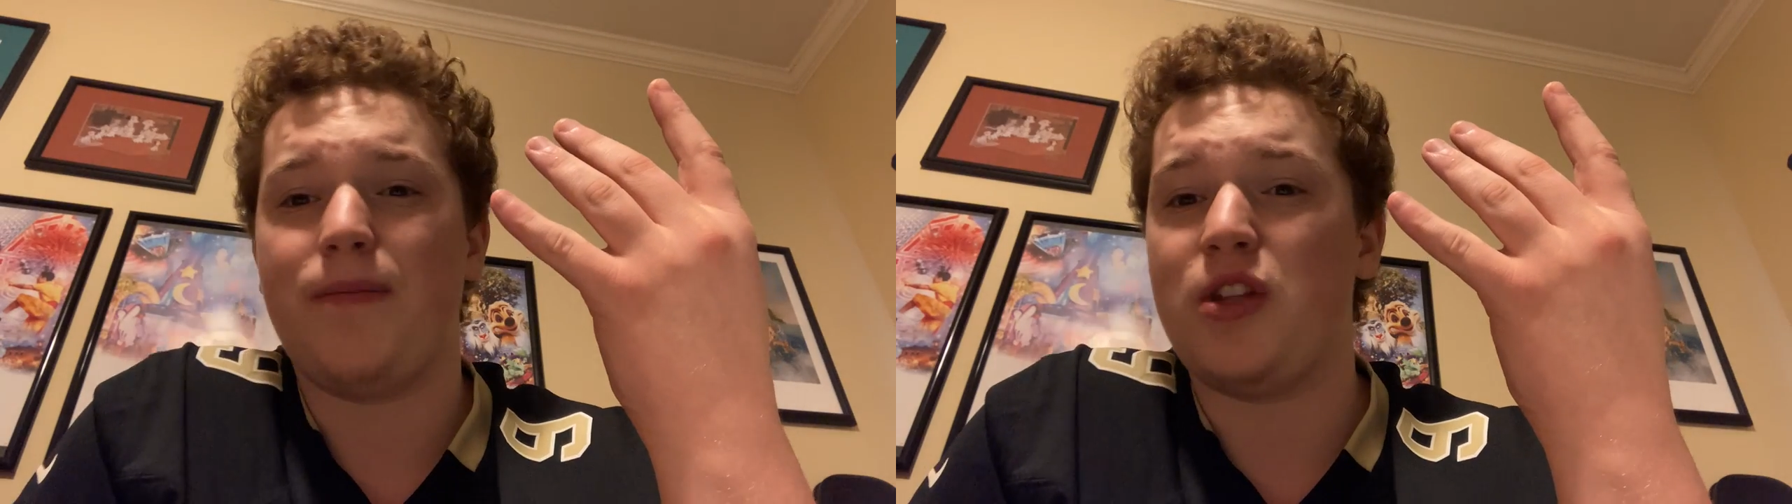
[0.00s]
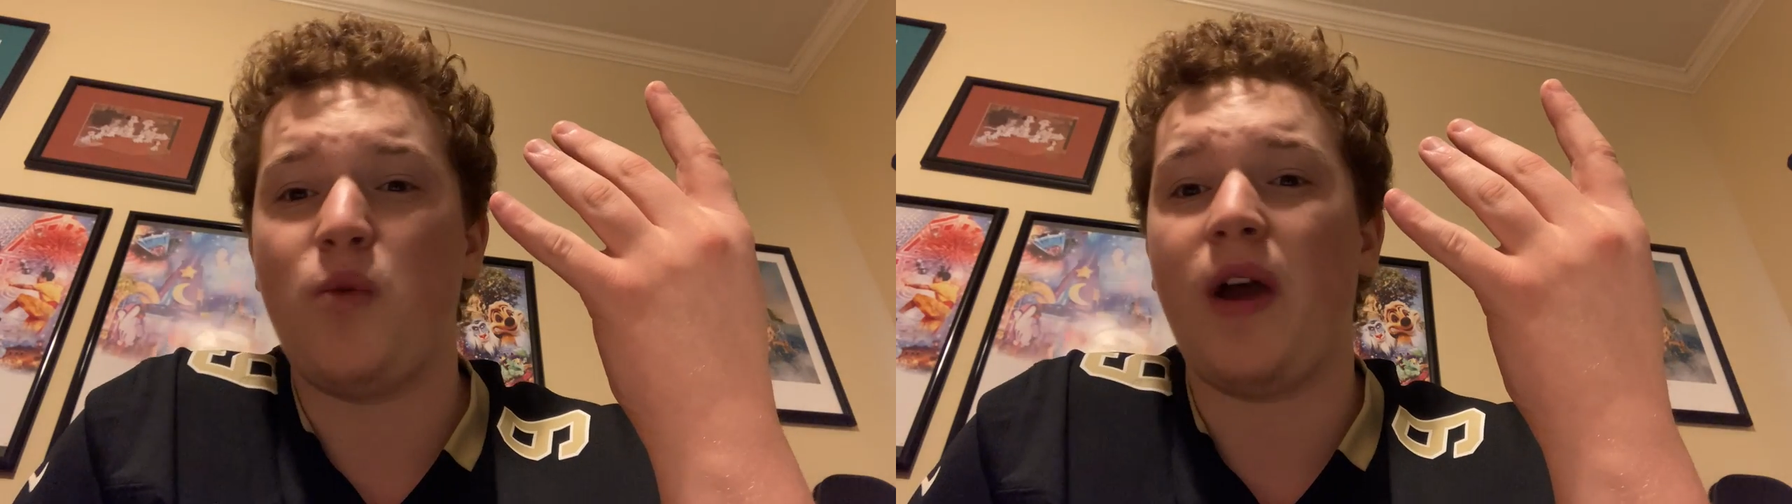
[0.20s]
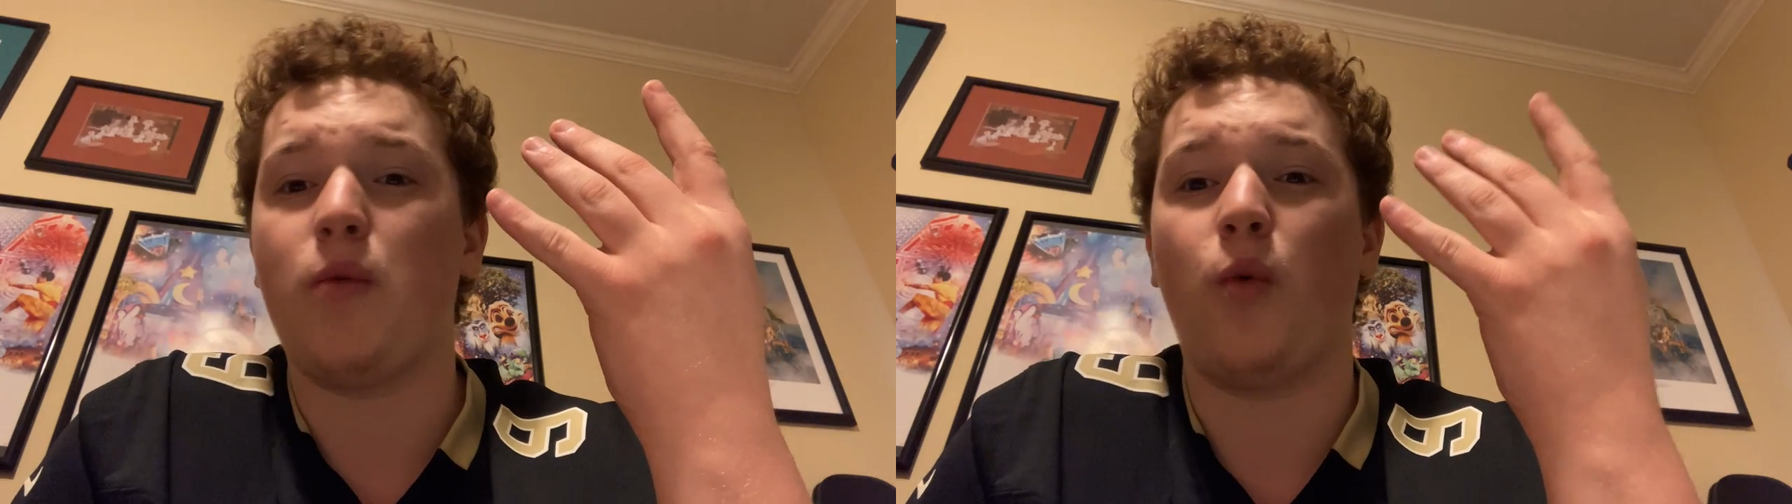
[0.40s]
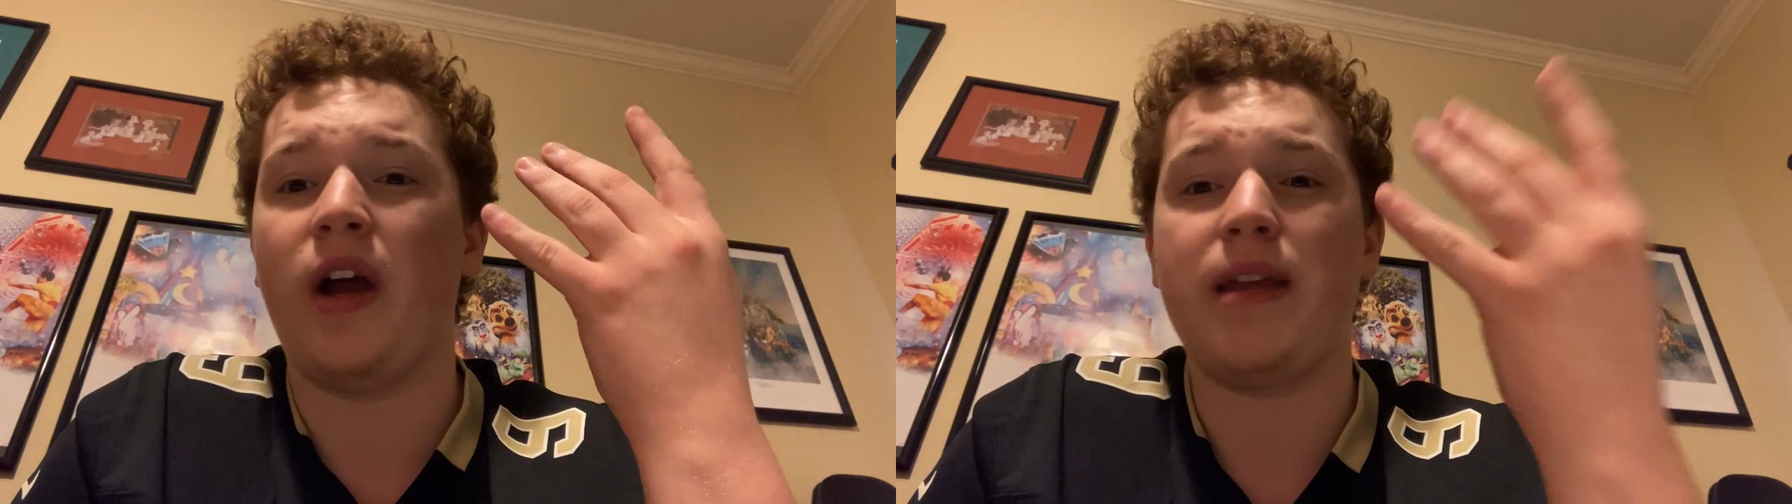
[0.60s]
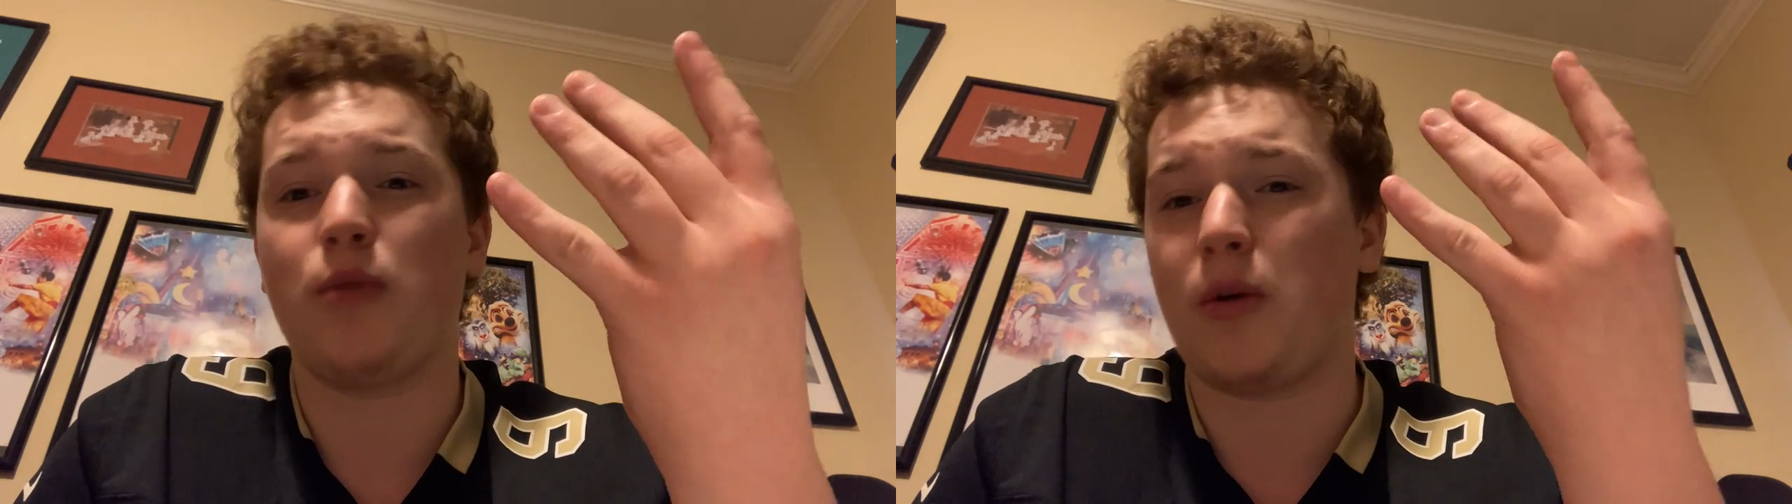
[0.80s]
You had
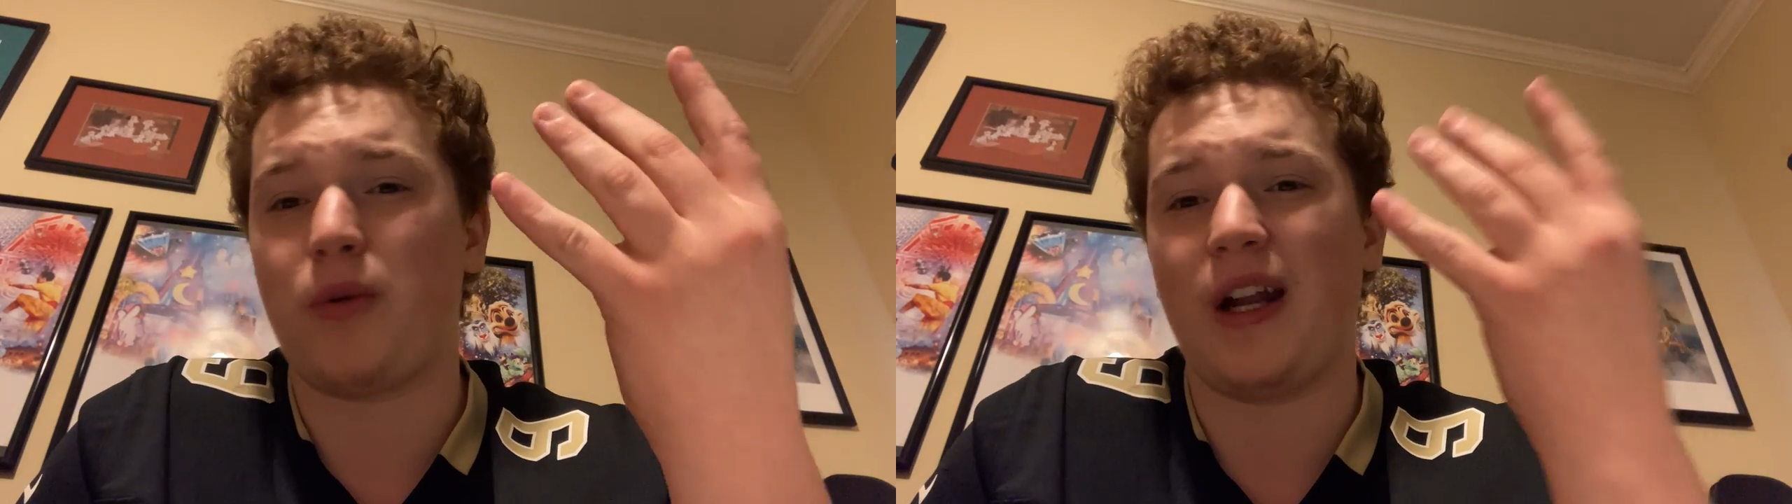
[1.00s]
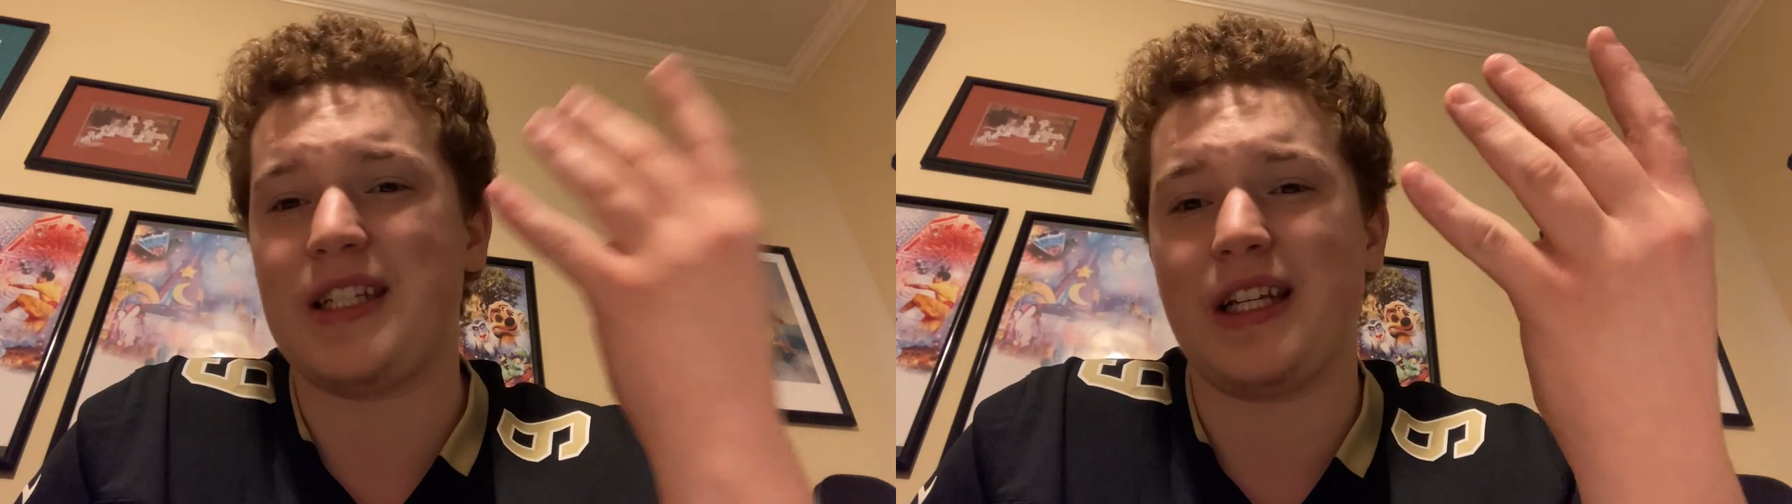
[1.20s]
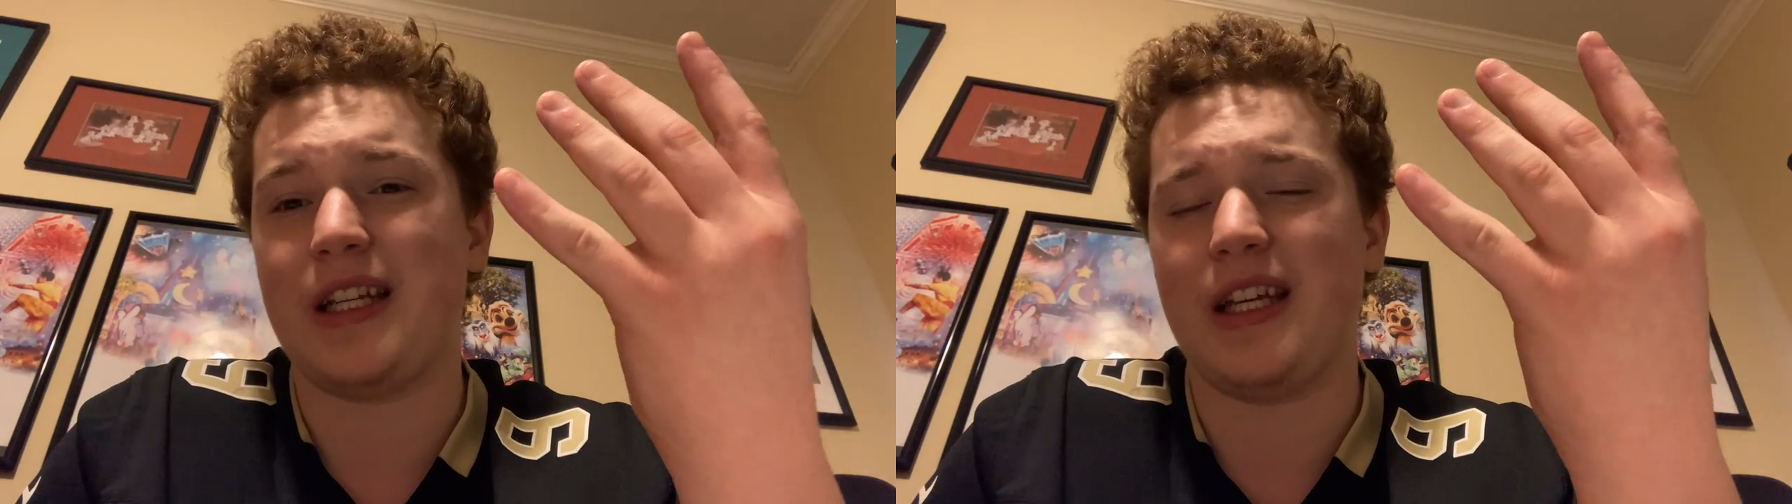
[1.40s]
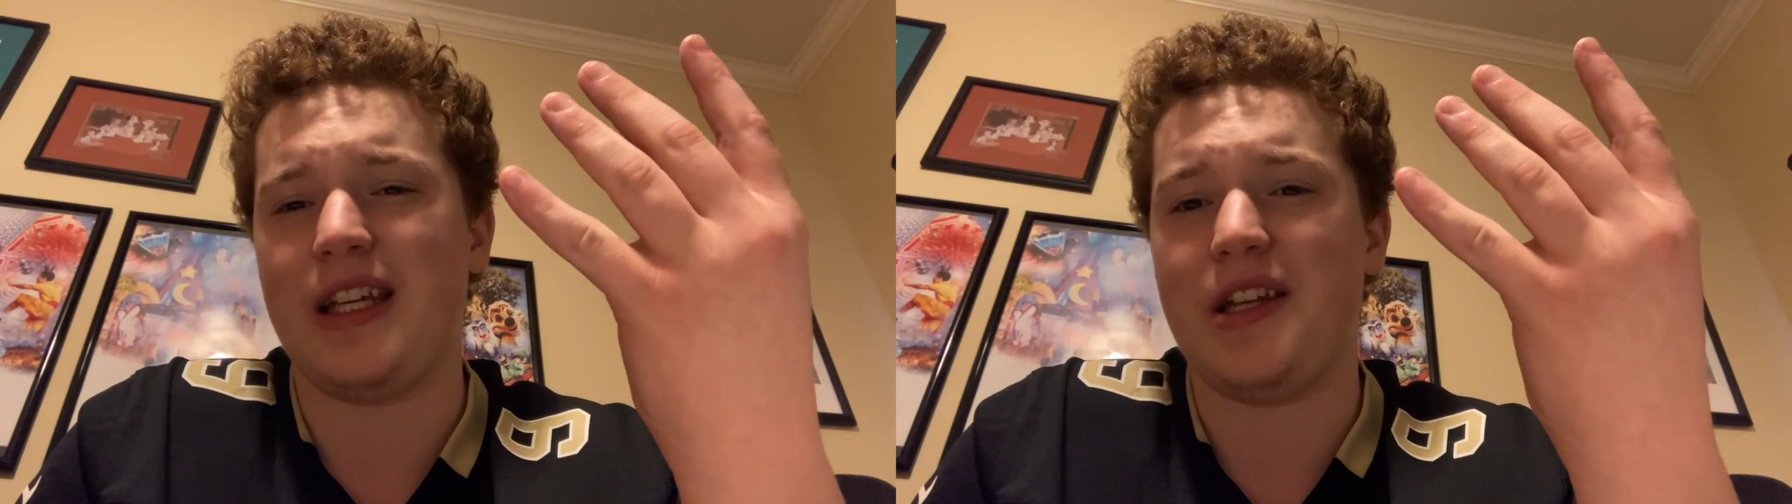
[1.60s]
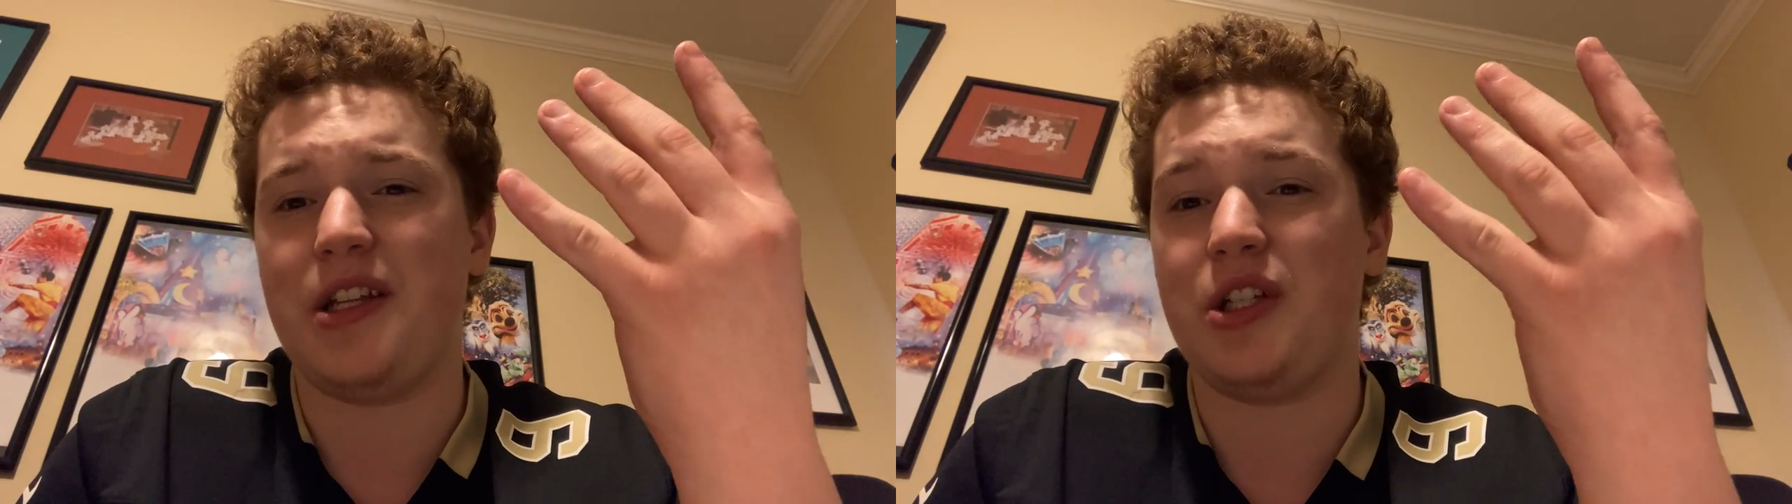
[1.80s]
way more pressing
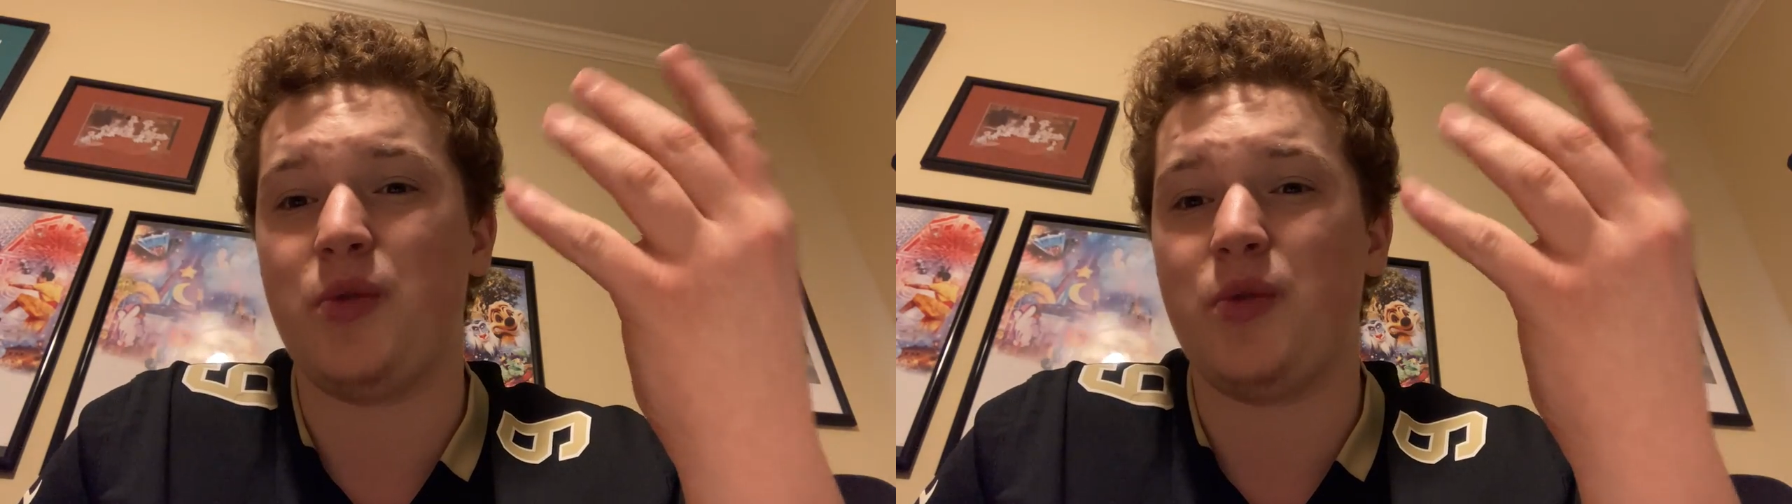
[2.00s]
needs.